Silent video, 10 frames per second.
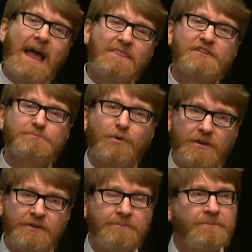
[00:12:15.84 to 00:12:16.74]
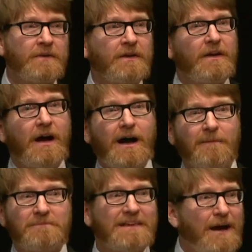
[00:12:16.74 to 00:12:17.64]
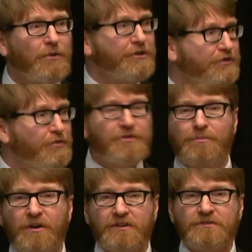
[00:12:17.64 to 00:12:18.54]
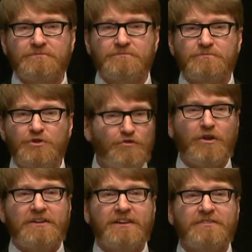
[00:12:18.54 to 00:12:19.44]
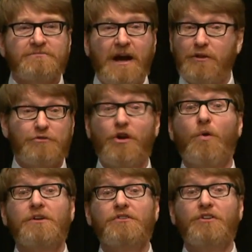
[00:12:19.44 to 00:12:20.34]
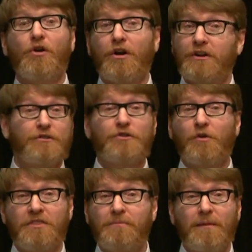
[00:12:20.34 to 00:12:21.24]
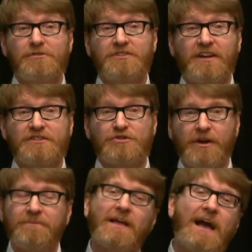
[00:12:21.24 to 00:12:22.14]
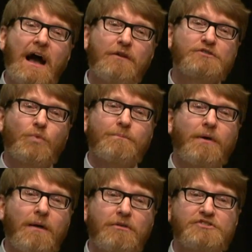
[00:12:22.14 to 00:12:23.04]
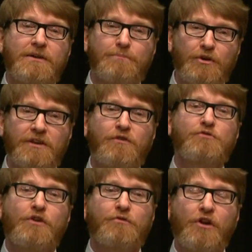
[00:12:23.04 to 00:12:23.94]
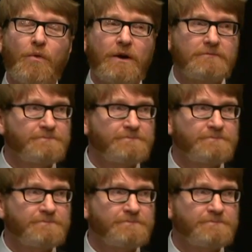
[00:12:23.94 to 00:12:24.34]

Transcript: this book. Um, now what do you do with a book? You've written it. I know no one in New York, or I know no one in the publishing industry. How does one publish a book if you know no one?